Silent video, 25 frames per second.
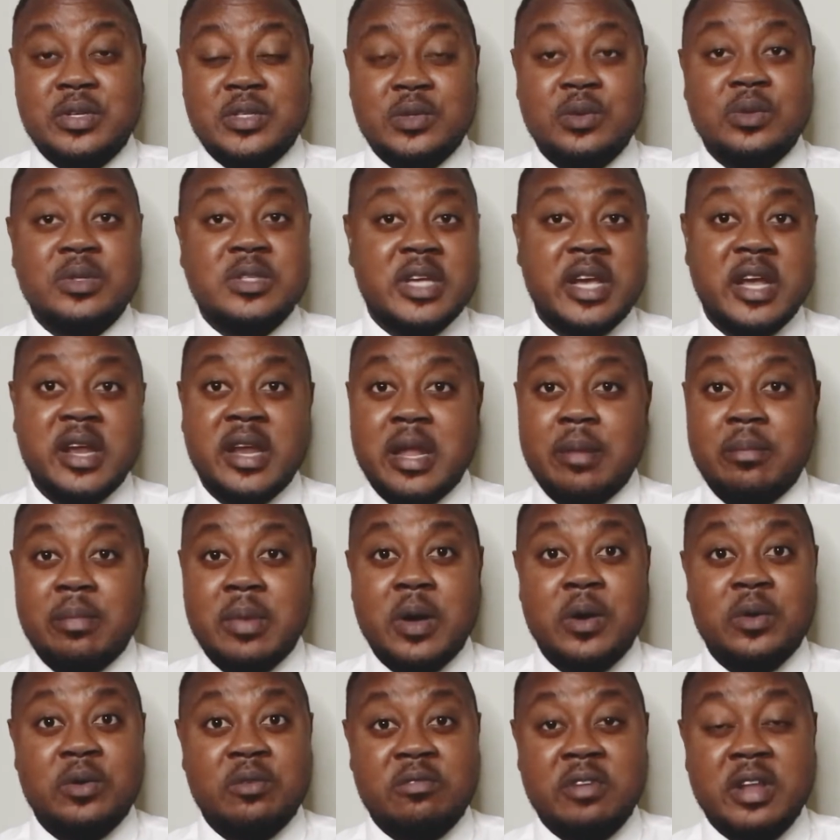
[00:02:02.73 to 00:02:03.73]
to take them
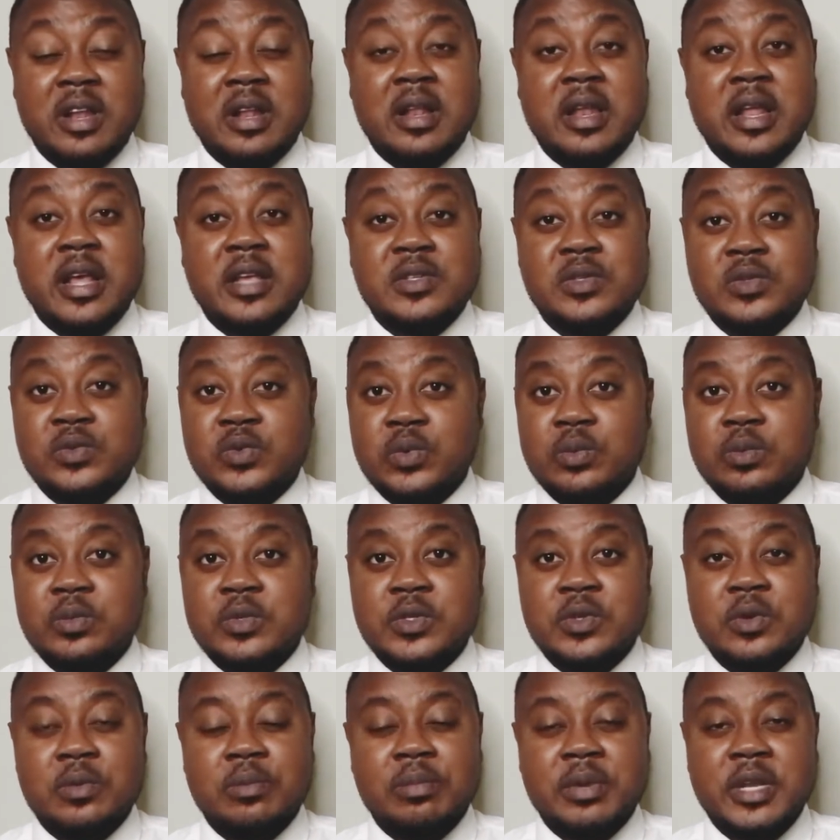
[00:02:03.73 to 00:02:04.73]
out of a classroom.
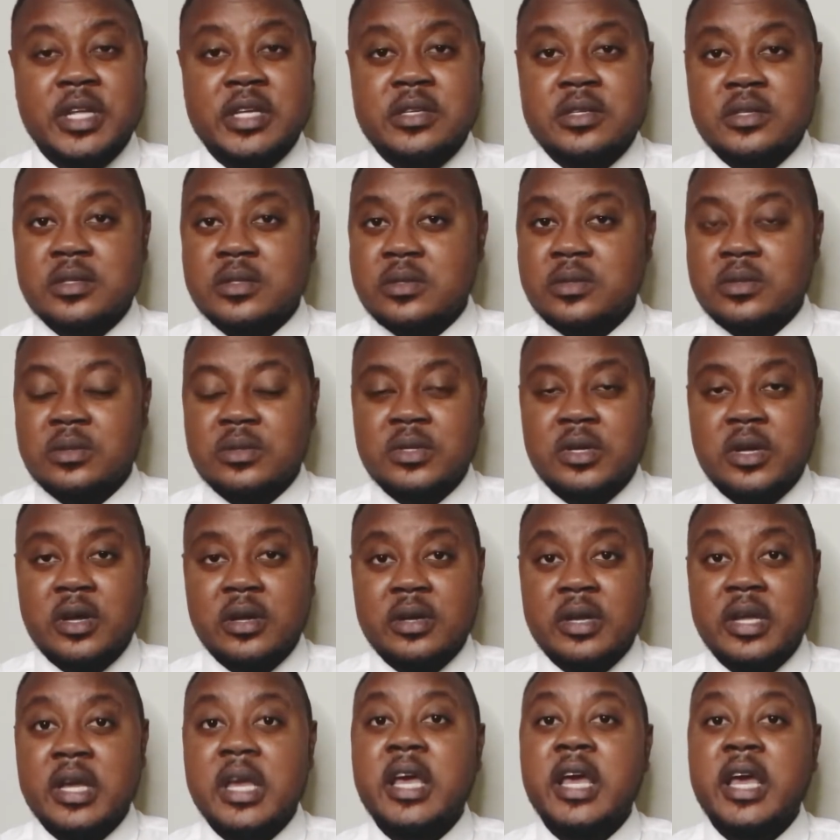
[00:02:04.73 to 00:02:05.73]
So please do not.
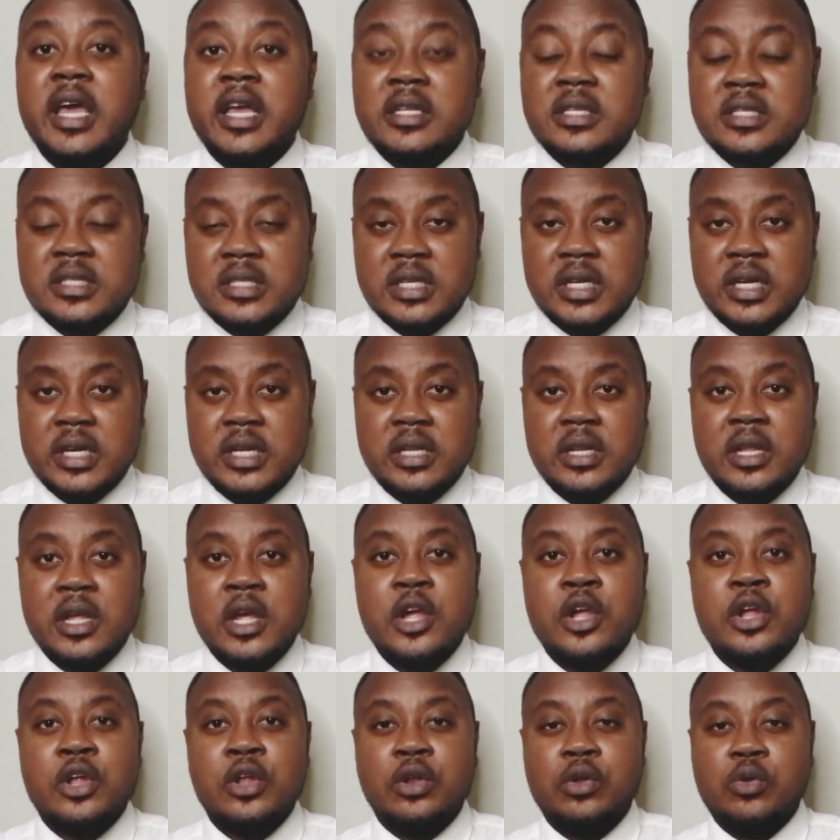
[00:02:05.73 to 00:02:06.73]
Instead,
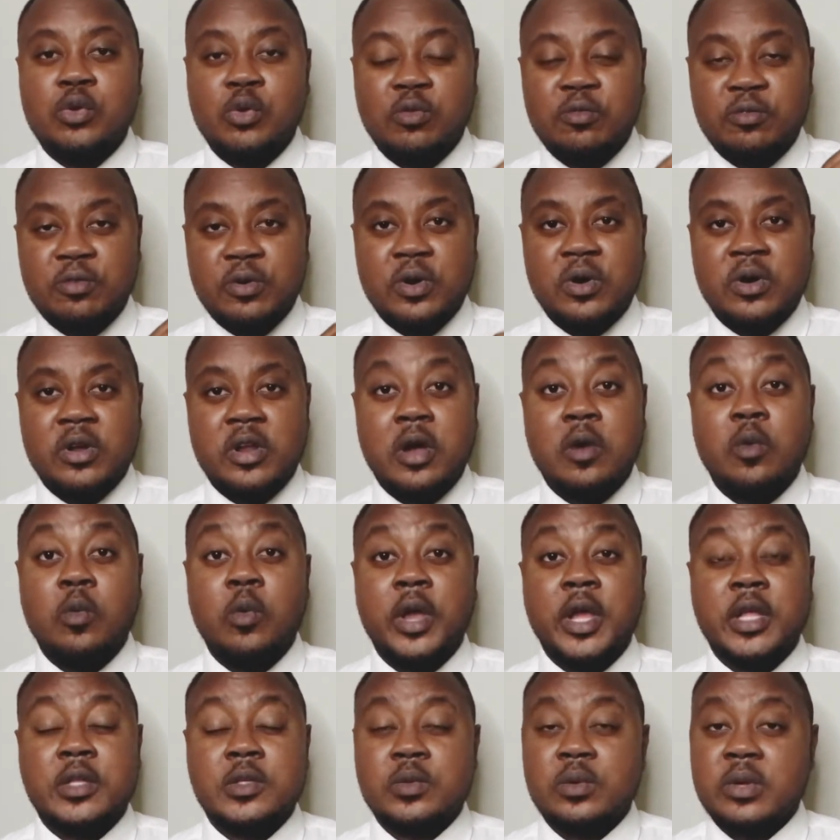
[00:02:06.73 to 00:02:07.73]
look for other
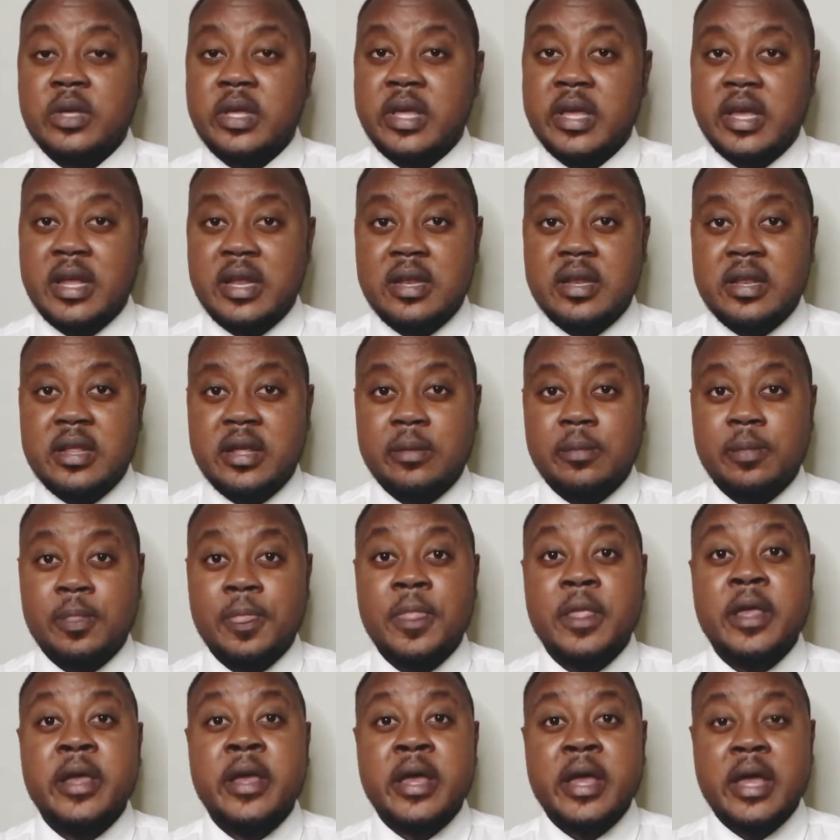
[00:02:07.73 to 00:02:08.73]
ways to get them
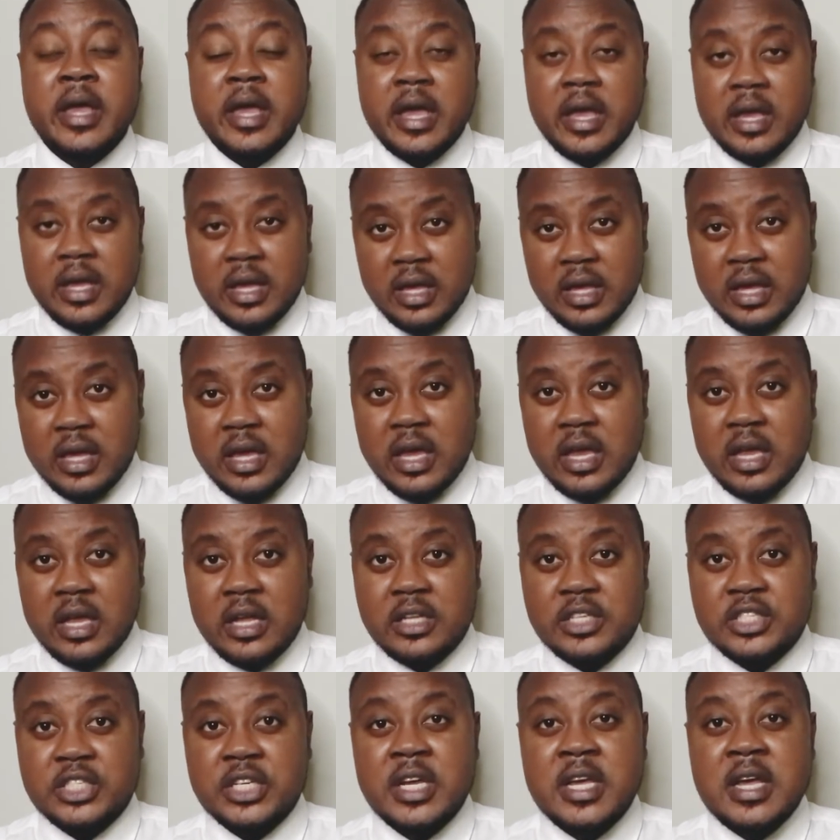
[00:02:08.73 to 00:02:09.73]

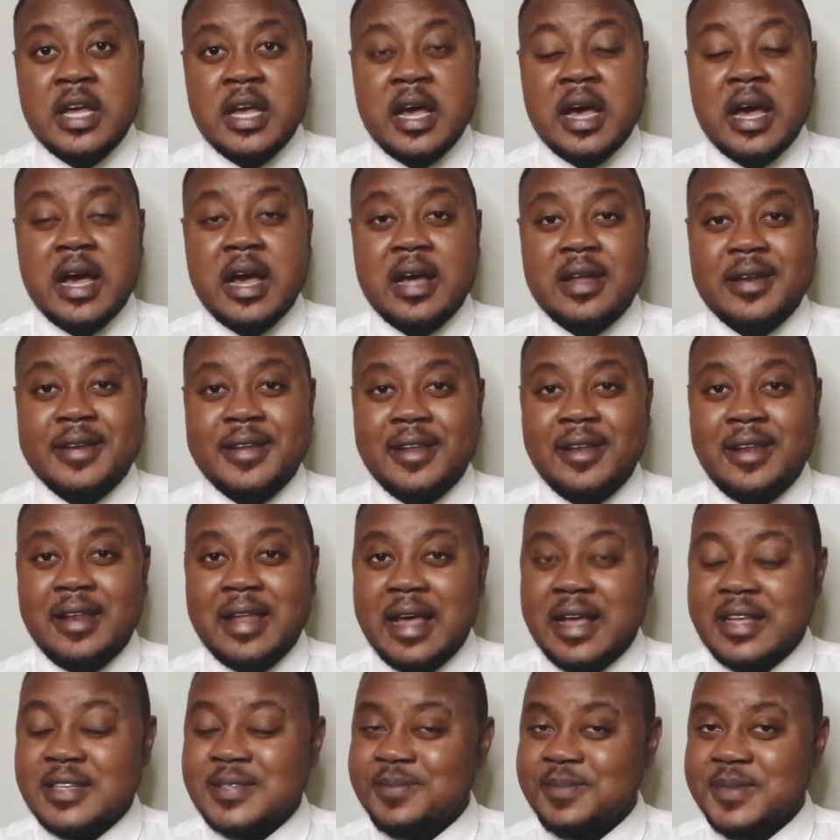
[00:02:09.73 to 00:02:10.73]
engaged. And the
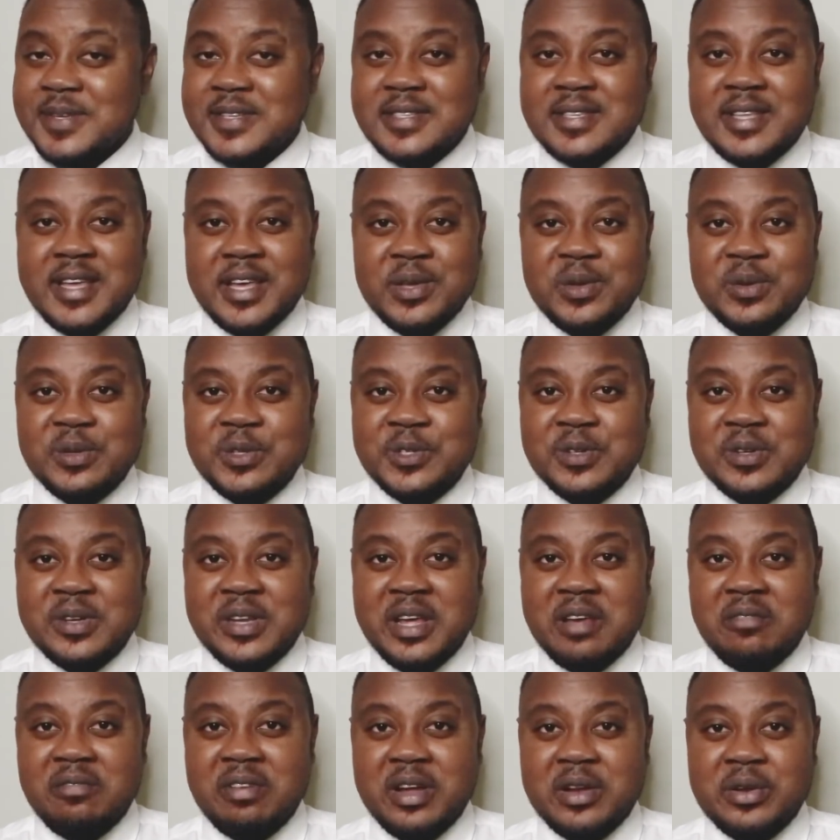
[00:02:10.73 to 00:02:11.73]
last mistake you should
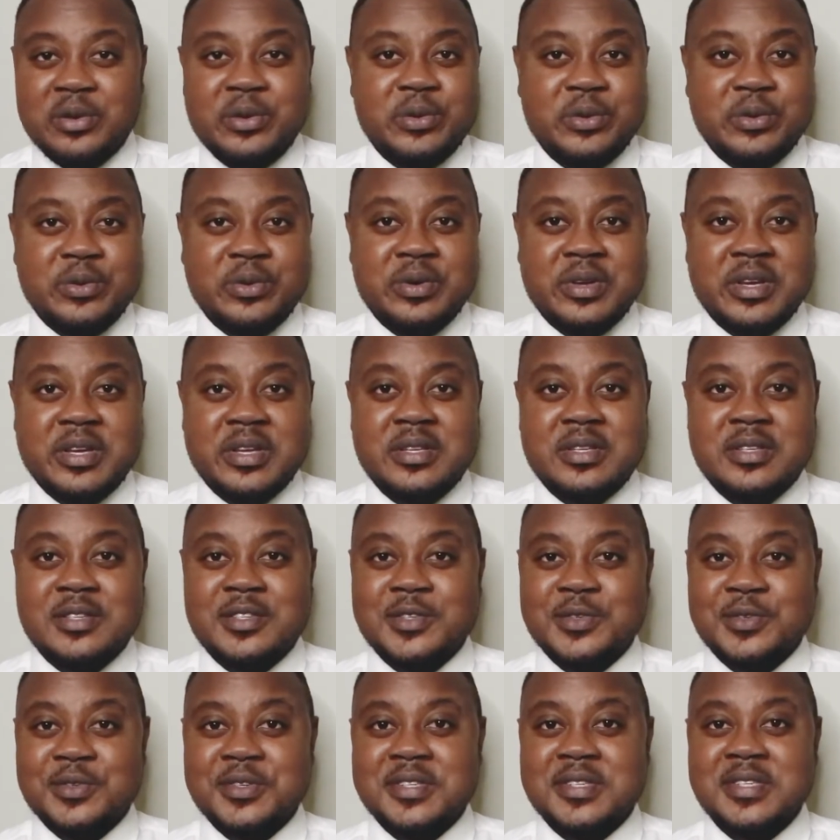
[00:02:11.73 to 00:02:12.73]
never do is
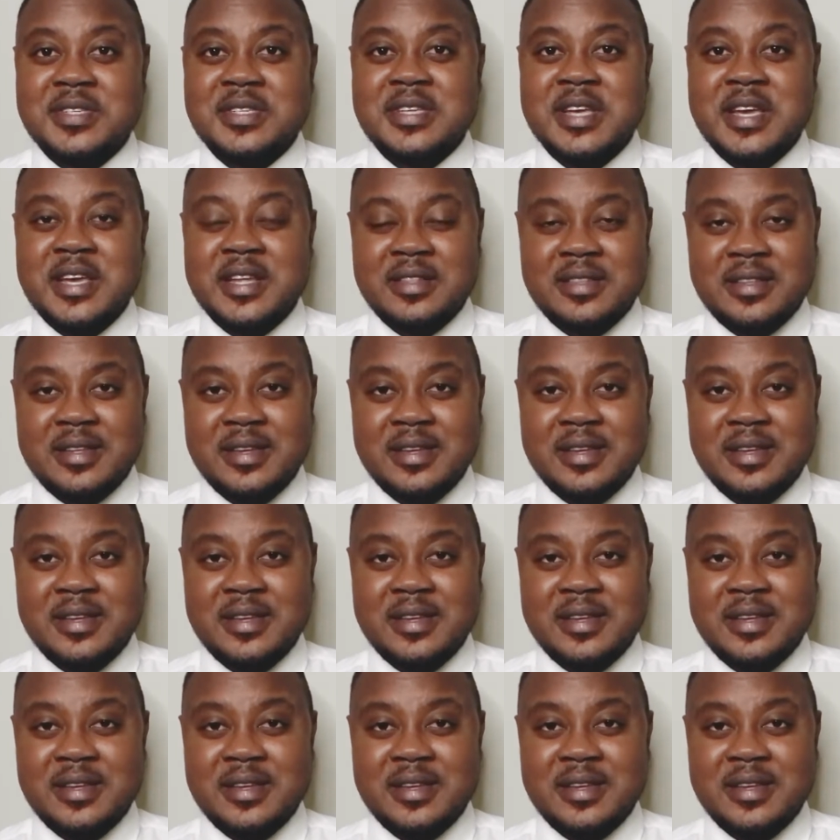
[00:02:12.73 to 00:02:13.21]
to sit